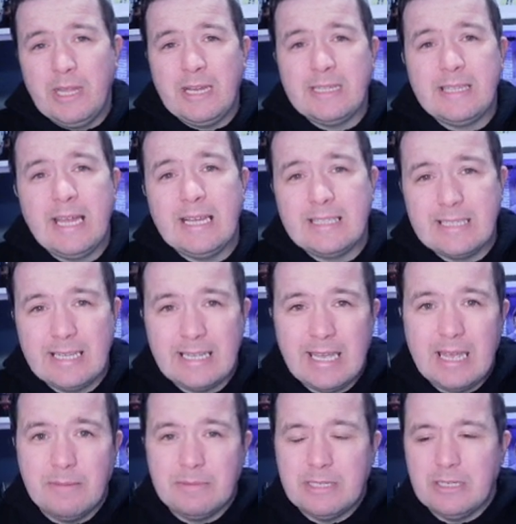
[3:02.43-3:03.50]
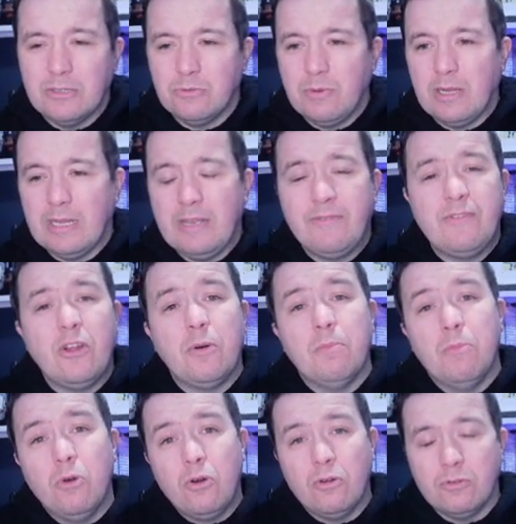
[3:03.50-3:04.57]
nine, ten games in as well, if not
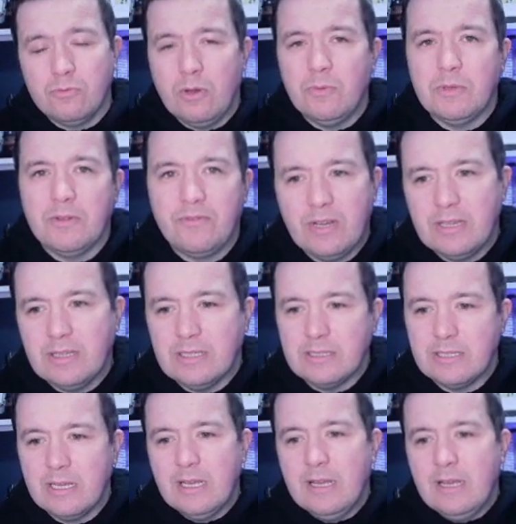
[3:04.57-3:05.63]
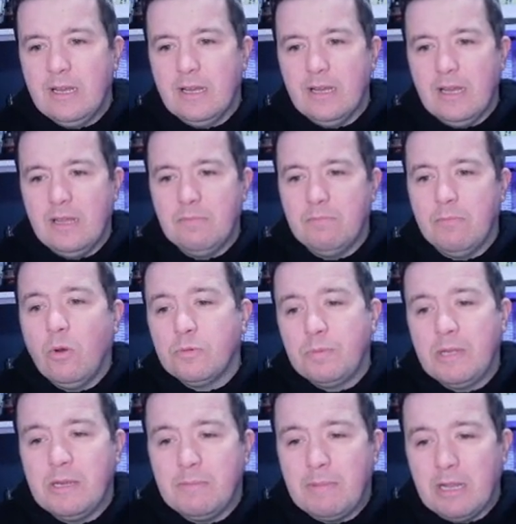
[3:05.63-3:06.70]
more as well with the friendlies. Uh, most
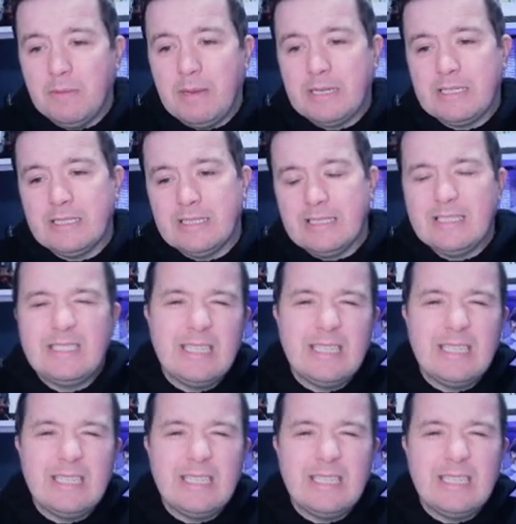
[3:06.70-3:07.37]
player man of the matches is six